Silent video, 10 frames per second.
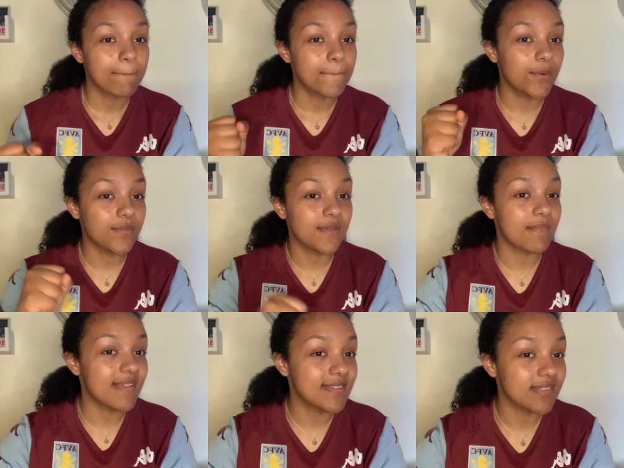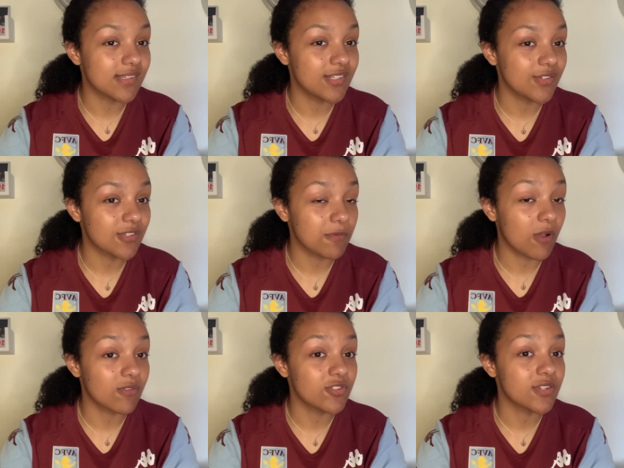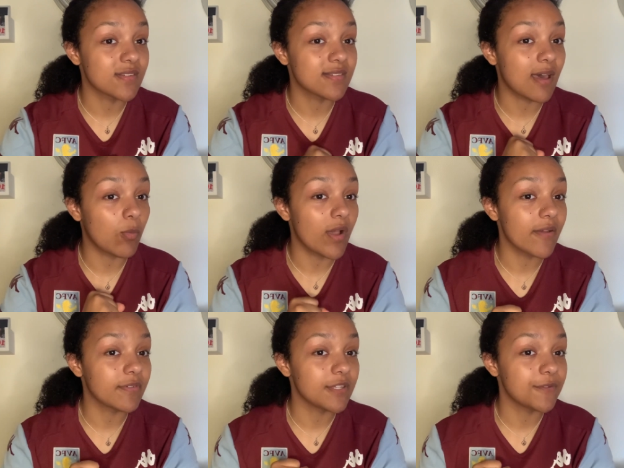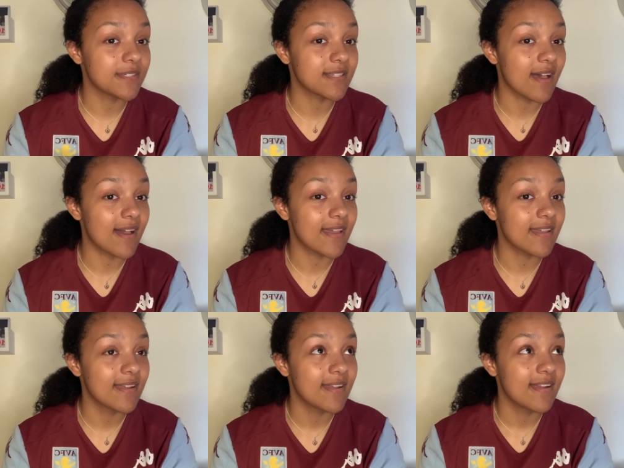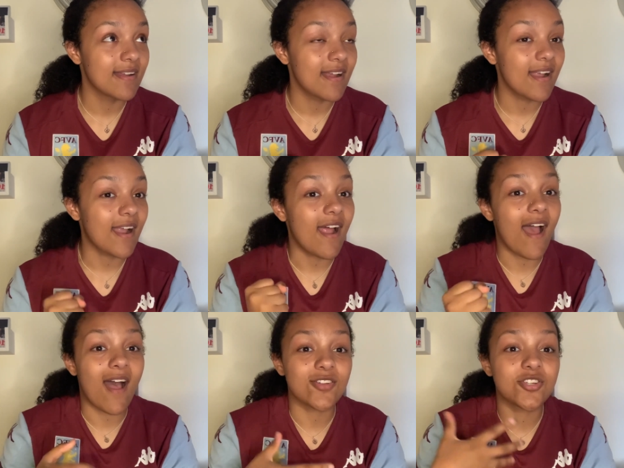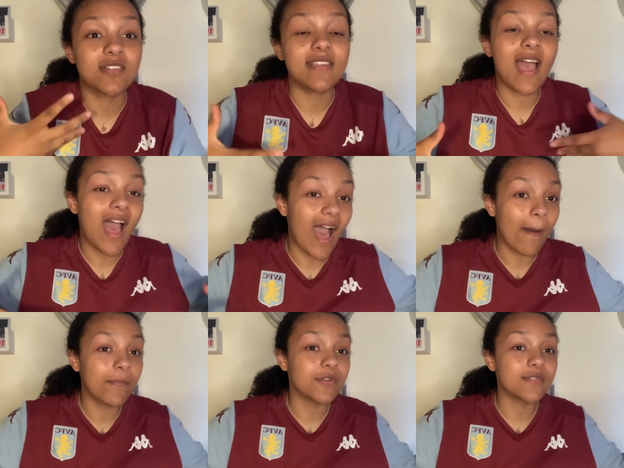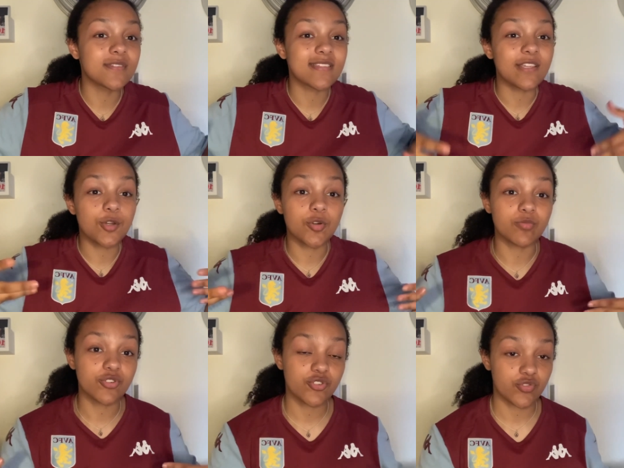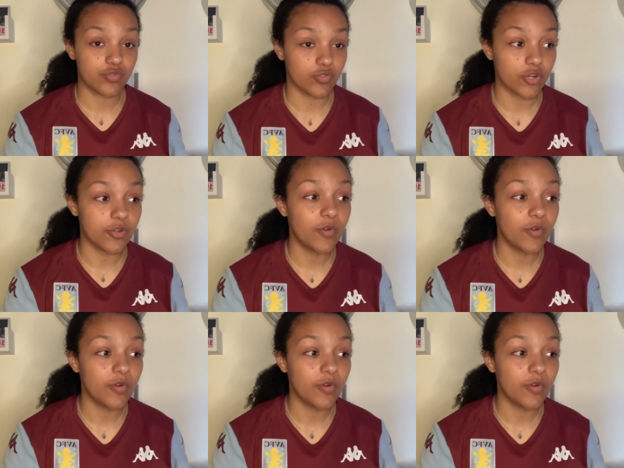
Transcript: put the message into your subconscious that whatever you say actually happens, it comes true.